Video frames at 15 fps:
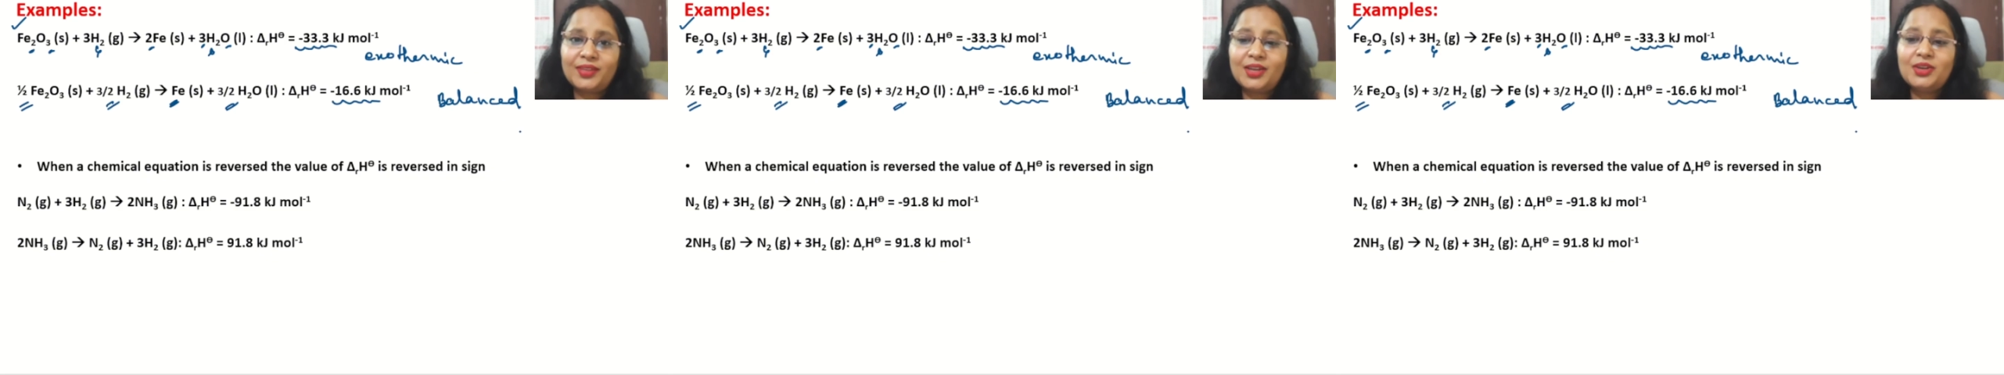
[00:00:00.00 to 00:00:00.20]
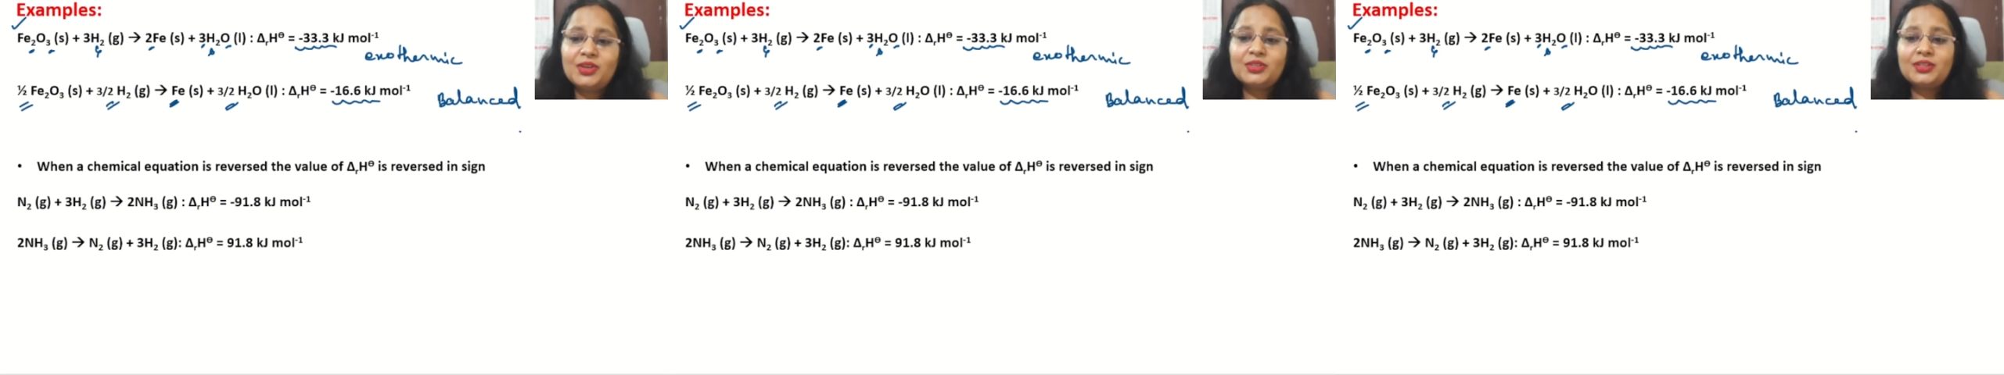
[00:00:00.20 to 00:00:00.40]

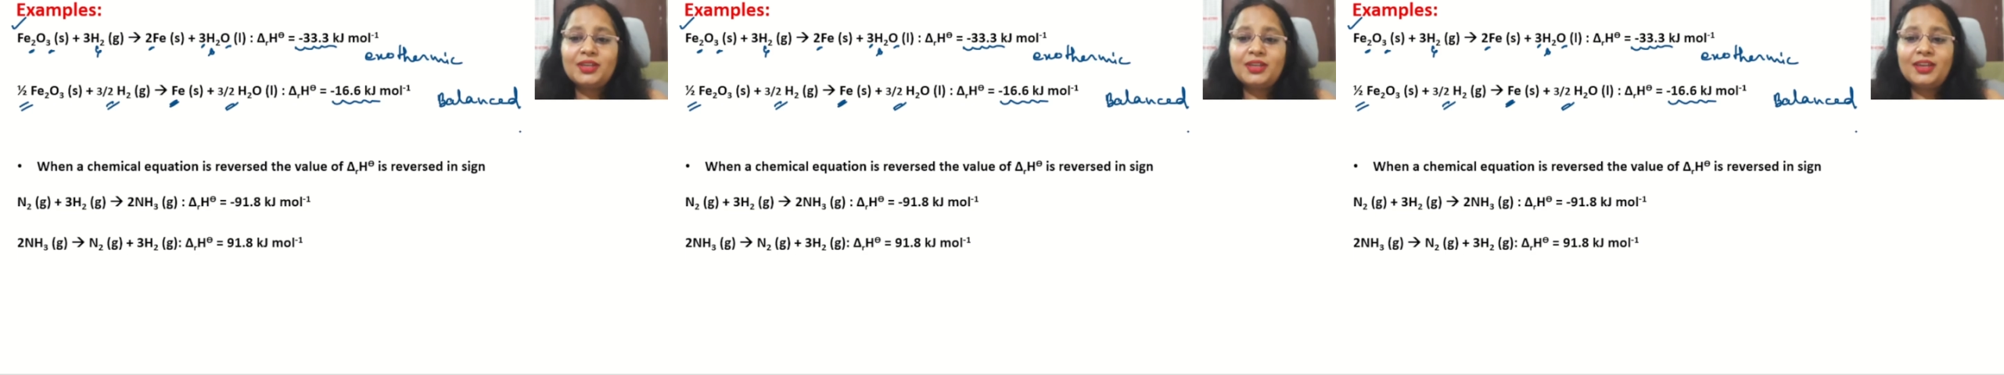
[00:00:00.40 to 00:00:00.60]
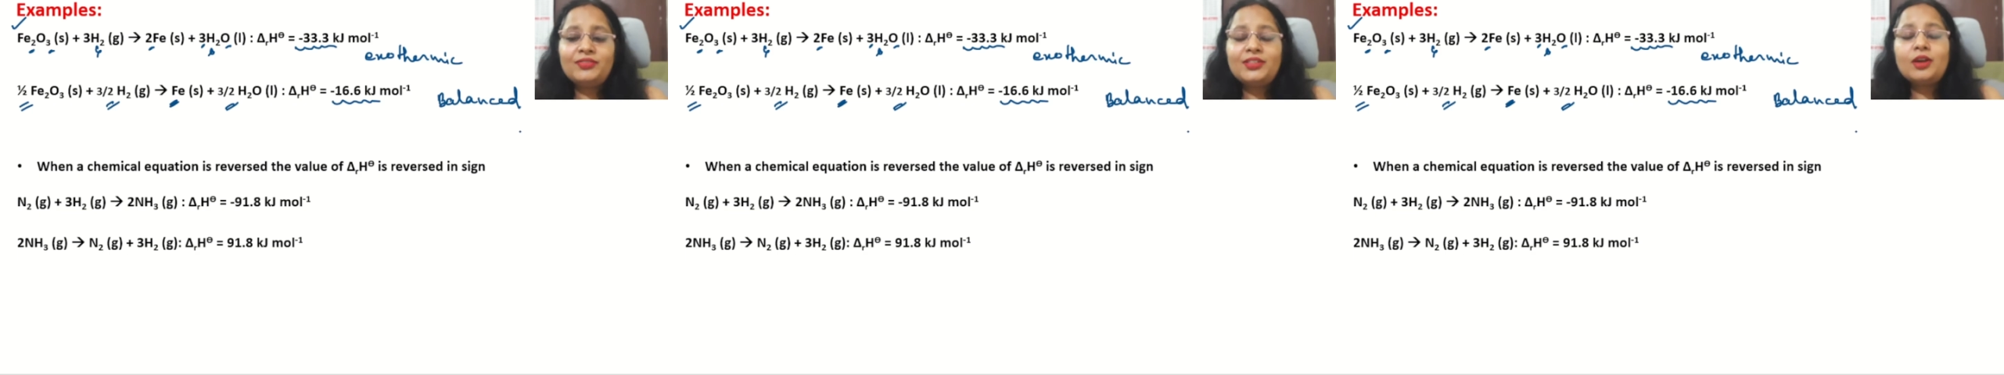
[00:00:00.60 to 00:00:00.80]
So if
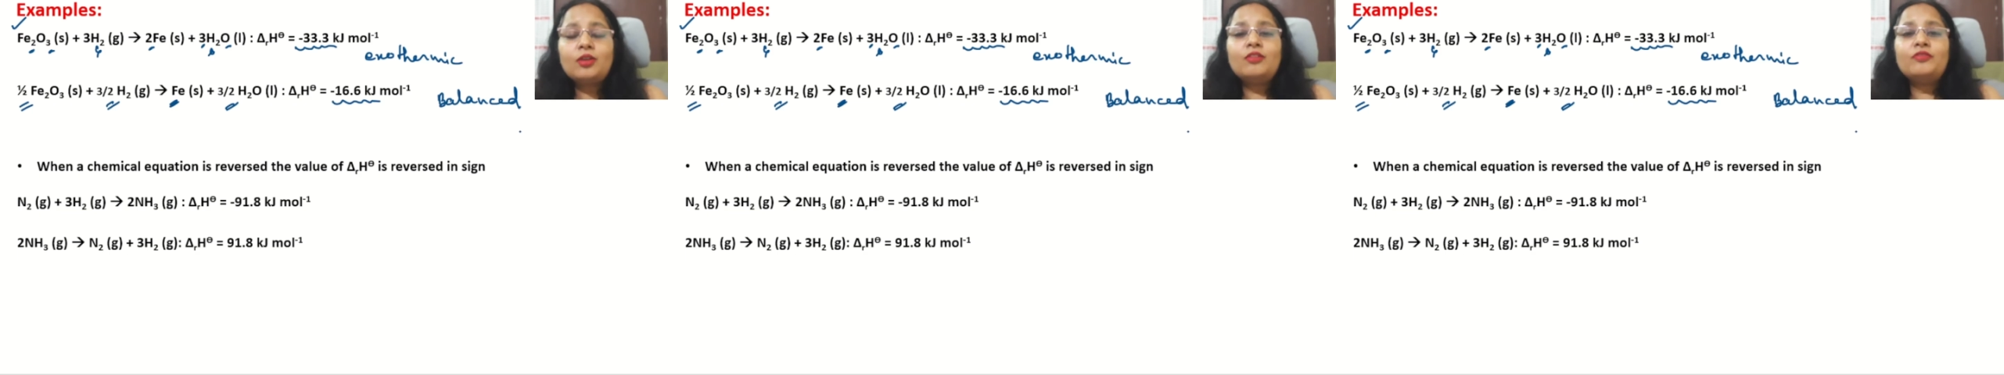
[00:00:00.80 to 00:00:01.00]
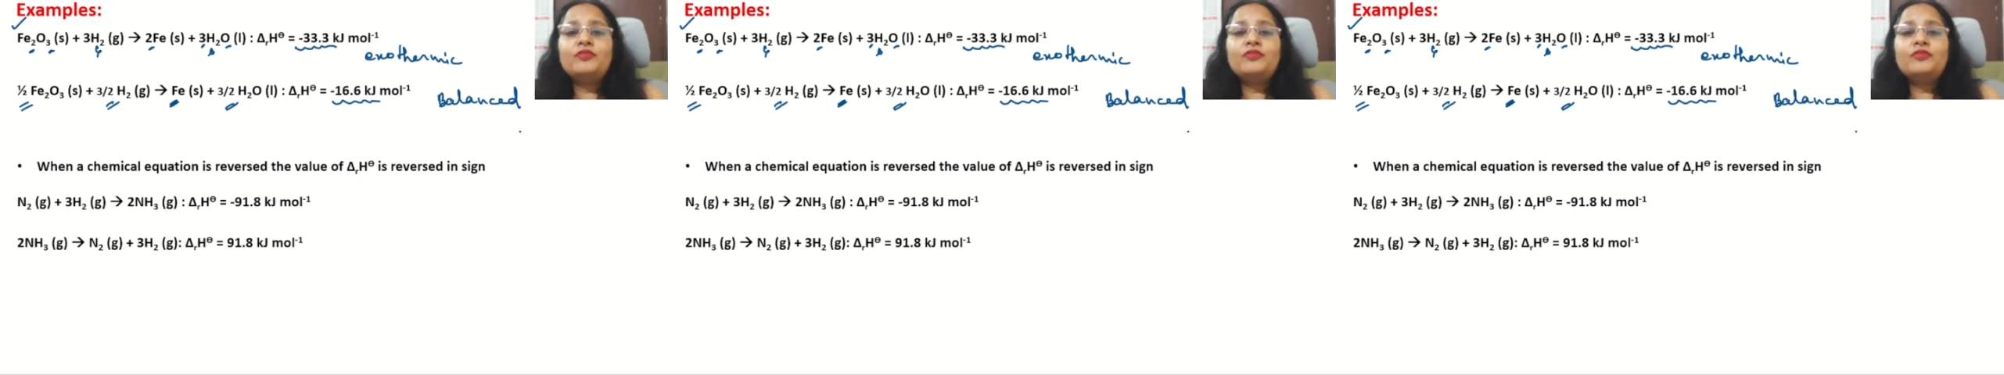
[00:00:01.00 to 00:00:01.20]
the
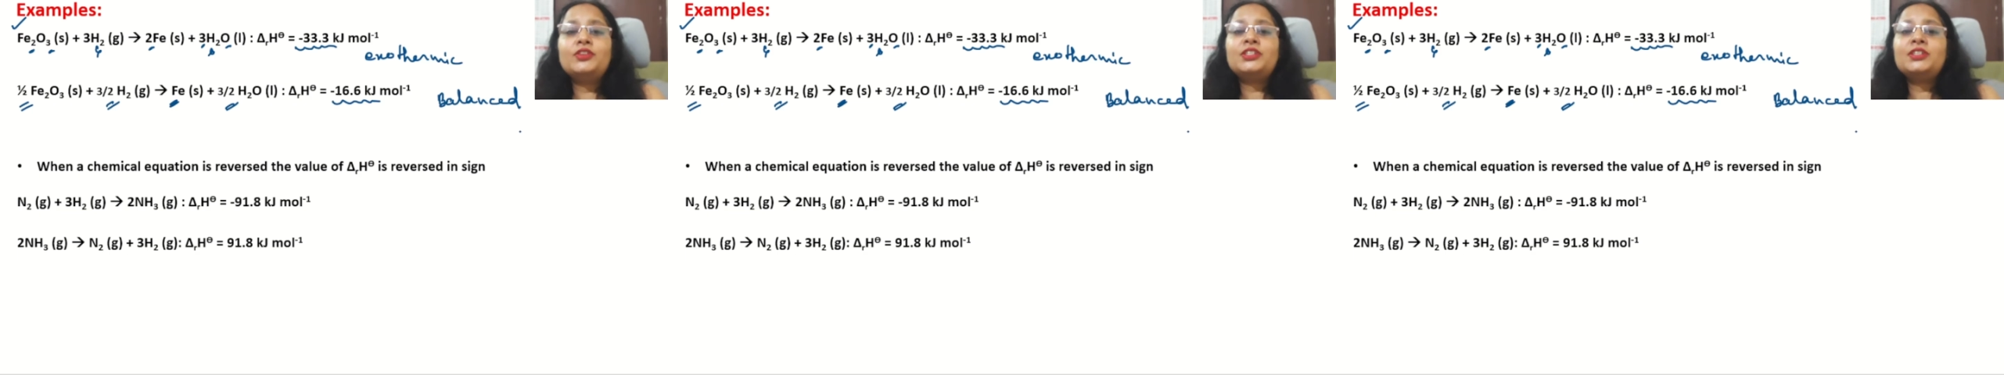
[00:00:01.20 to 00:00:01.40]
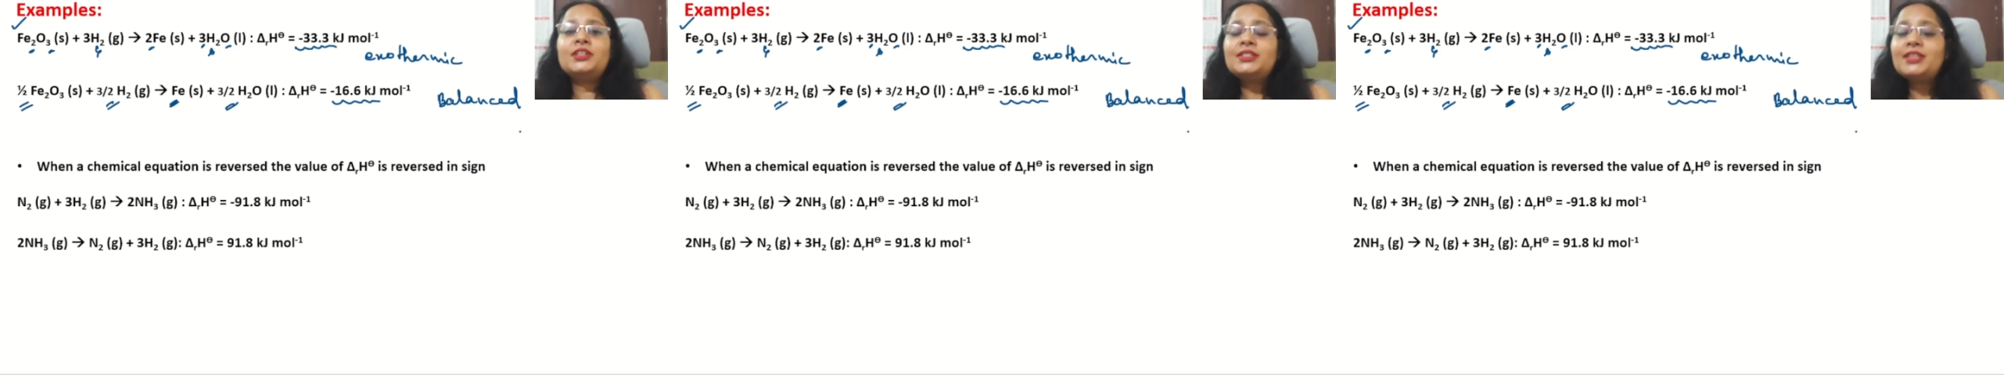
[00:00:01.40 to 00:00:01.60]

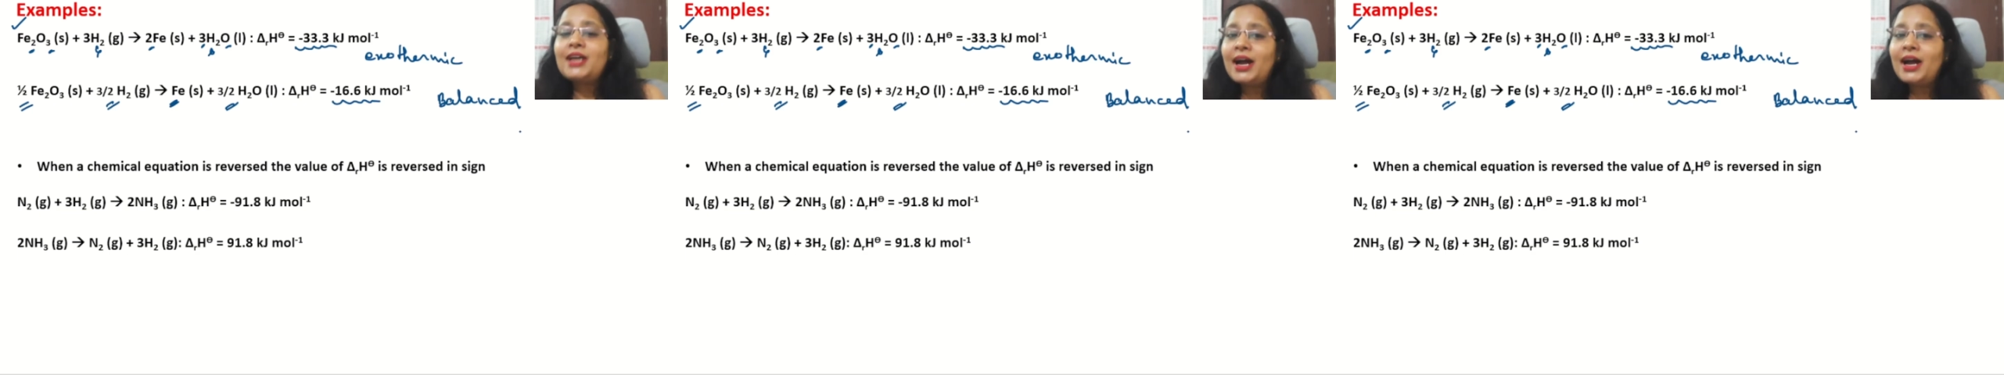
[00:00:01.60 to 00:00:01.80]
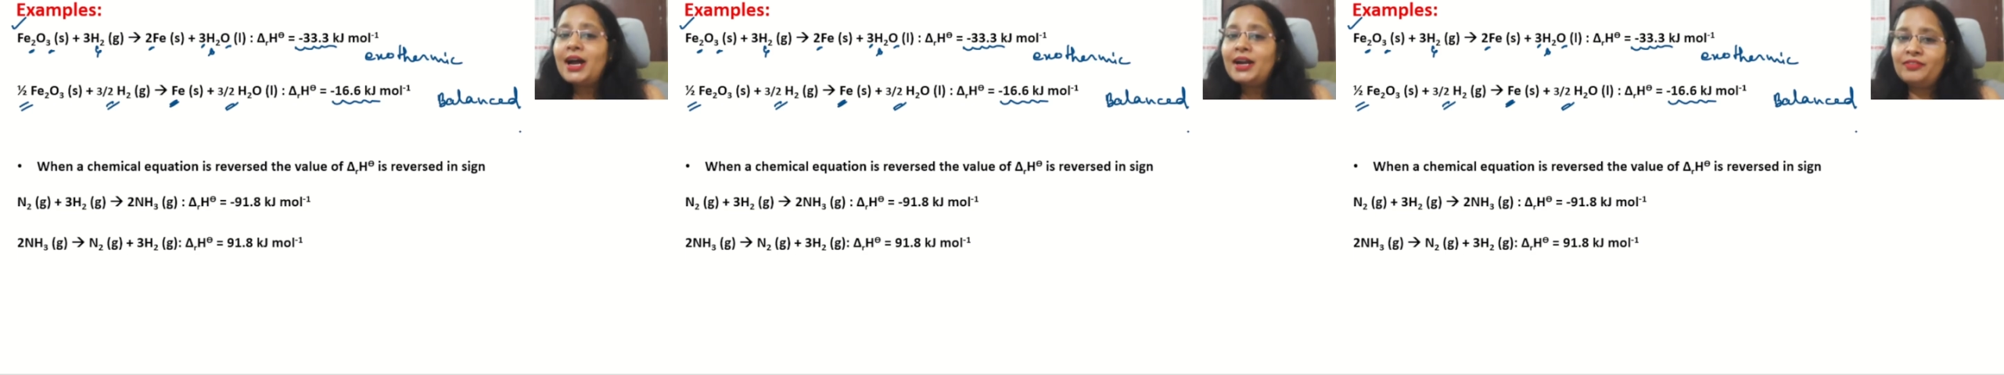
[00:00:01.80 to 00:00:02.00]
coefficients are
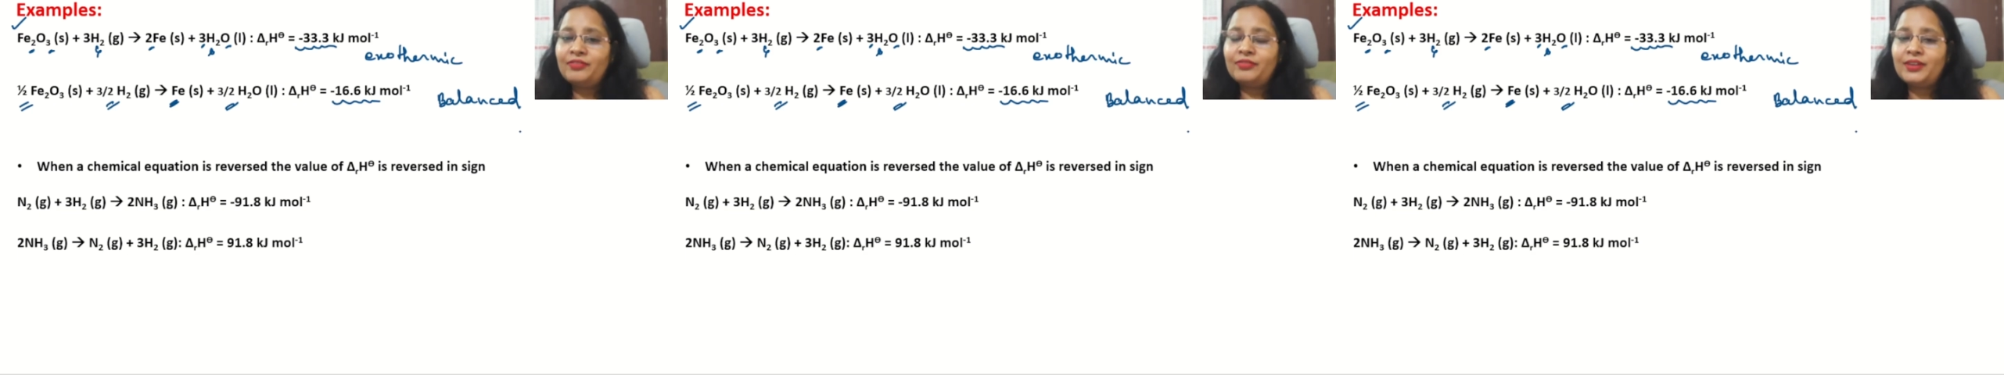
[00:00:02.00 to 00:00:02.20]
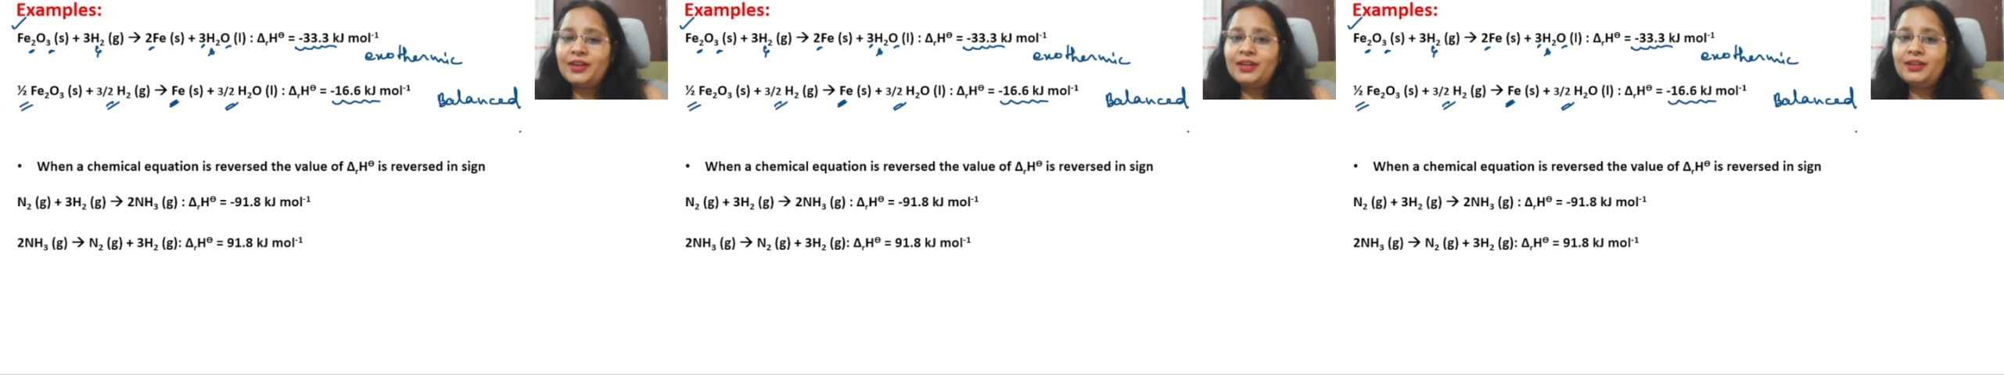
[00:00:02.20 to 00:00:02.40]

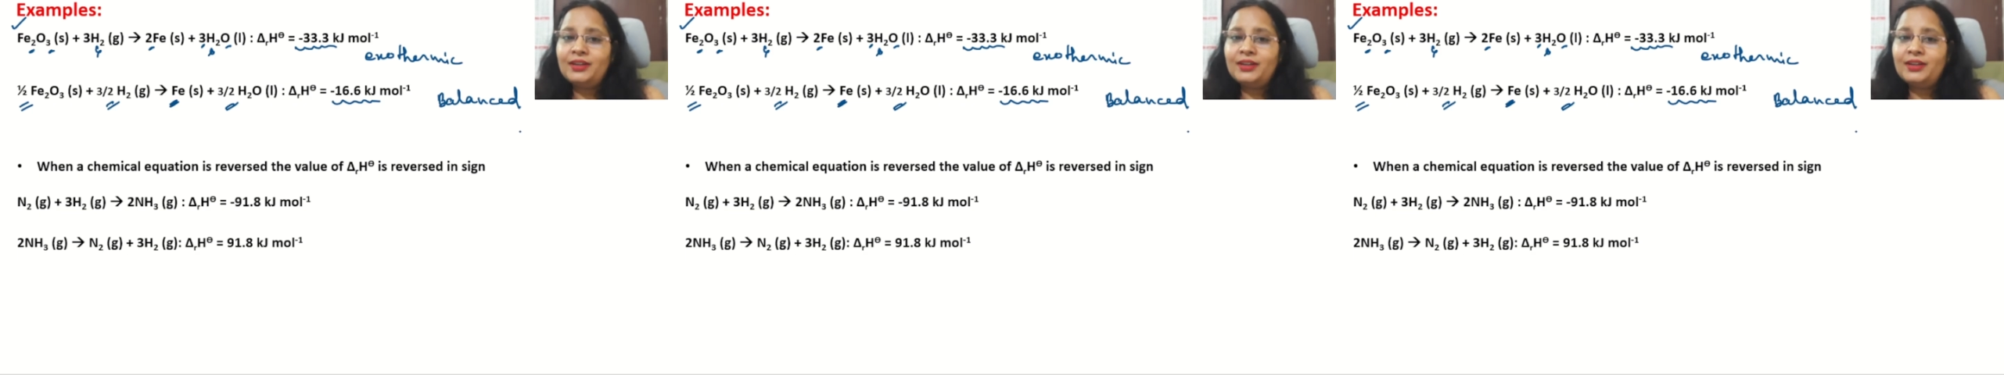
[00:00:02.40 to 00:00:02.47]
different